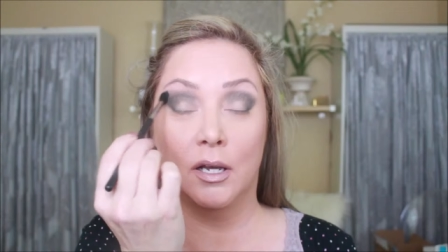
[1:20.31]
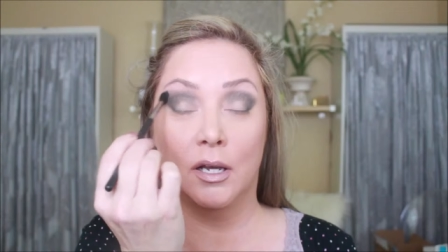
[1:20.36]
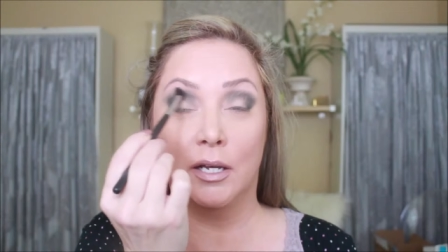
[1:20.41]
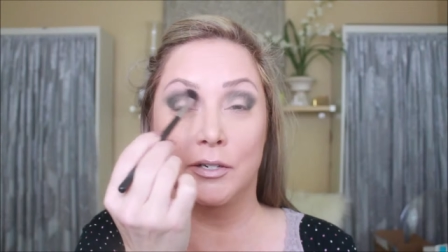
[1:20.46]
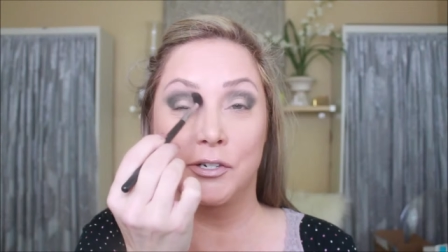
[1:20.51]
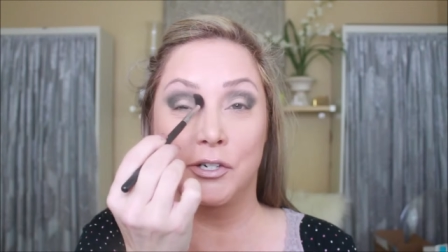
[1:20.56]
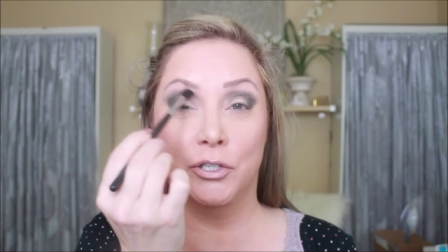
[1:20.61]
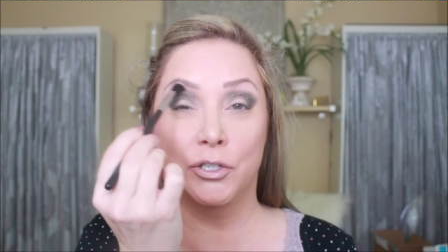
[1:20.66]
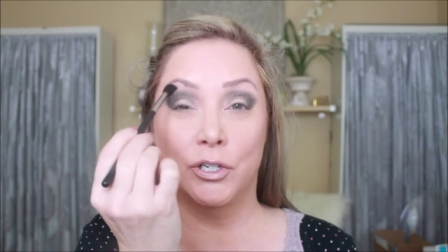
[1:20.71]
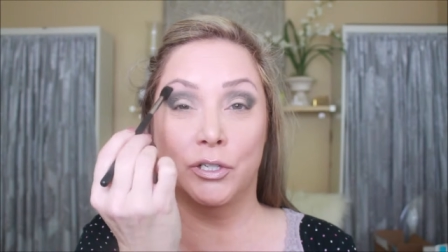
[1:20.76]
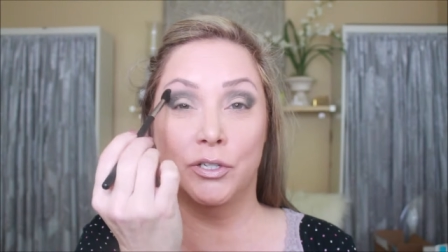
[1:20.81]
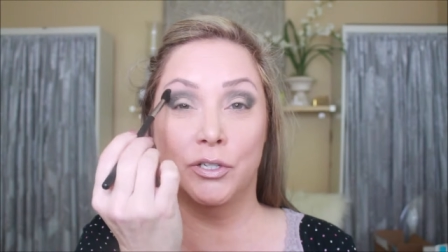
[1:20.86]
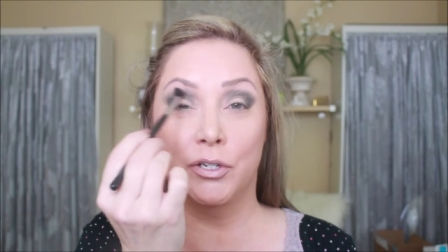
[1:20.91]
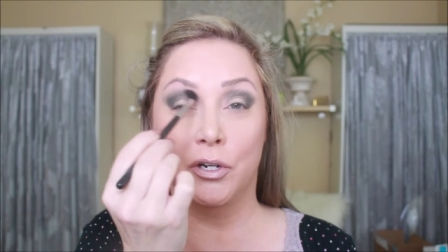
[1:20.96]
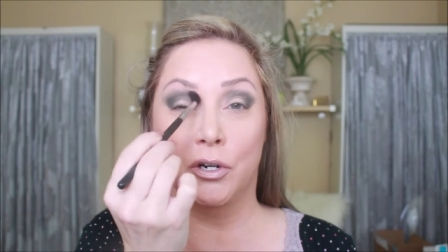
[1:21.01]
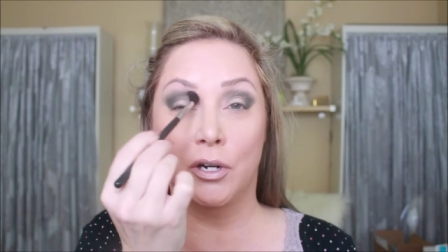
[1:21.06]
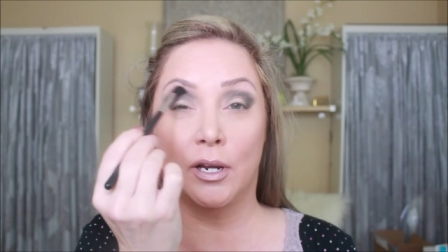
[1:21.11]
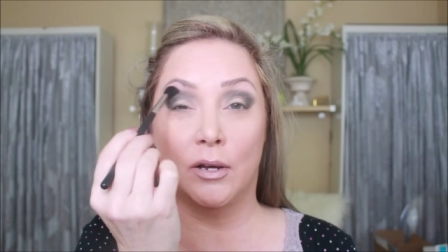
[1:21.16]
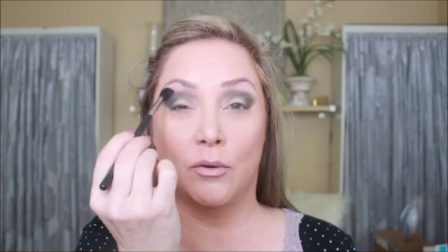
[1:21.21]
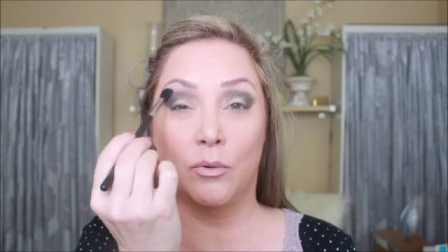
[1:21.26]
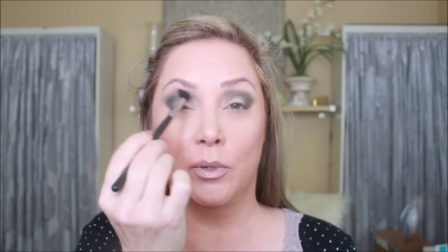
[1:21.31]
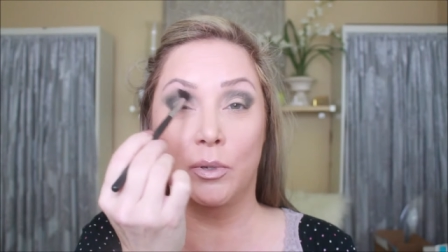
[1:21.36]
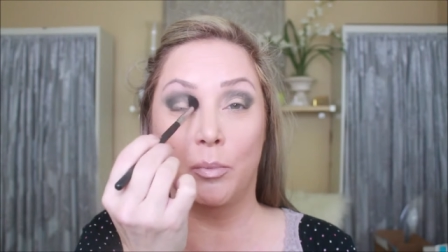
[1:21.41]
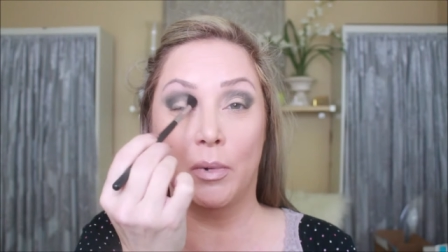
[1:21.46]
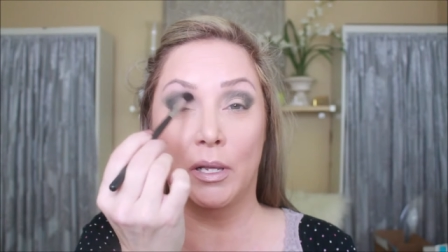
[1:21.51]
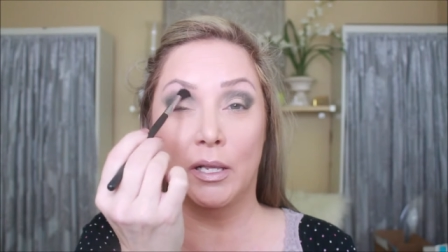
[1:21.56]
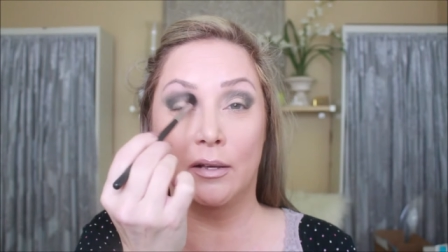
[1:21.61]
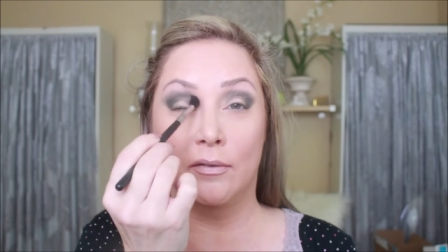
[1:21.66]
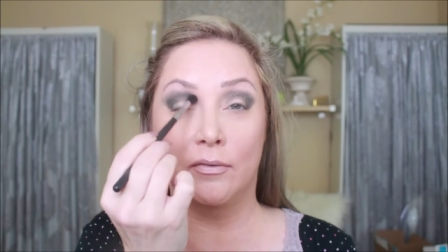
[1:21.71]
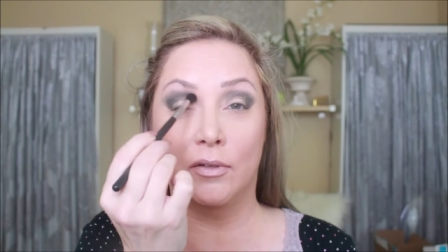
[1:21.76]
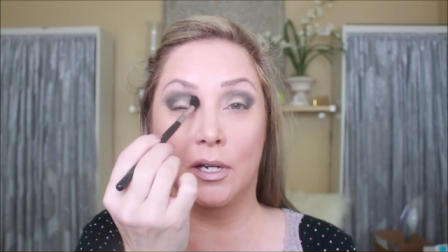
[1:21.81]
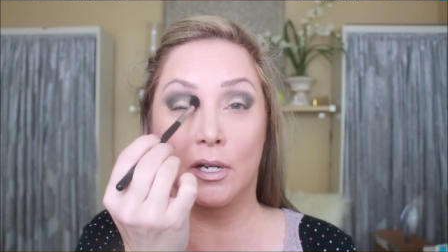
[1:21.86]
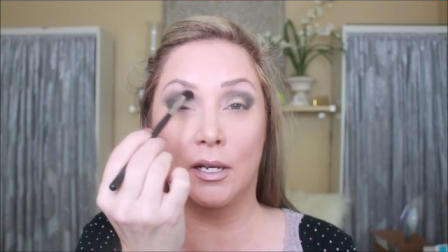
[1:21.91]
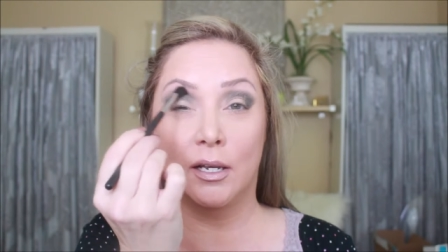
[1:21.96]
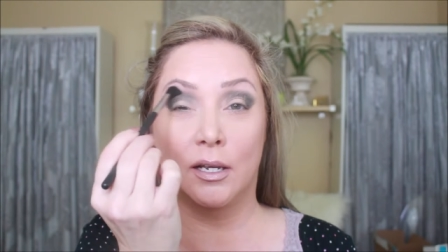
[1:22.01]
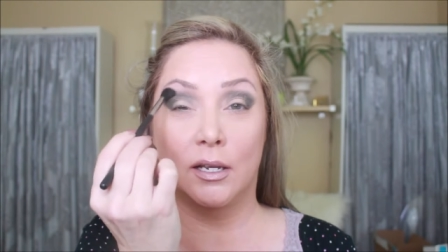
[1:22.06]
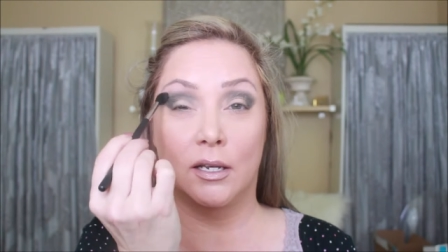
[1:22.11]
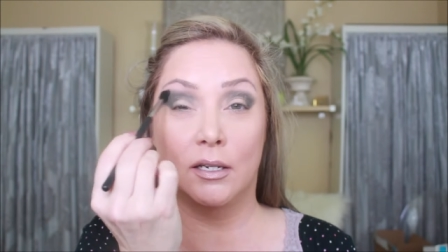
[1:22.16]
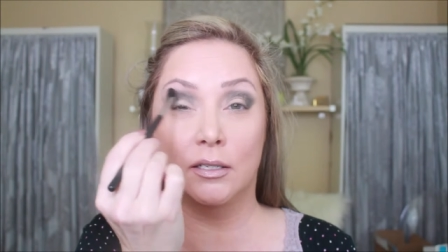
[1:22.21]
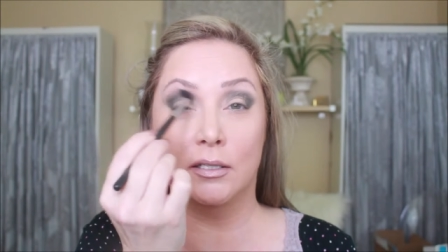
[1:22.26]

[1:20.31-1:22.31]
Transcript: I should just start out with my left eye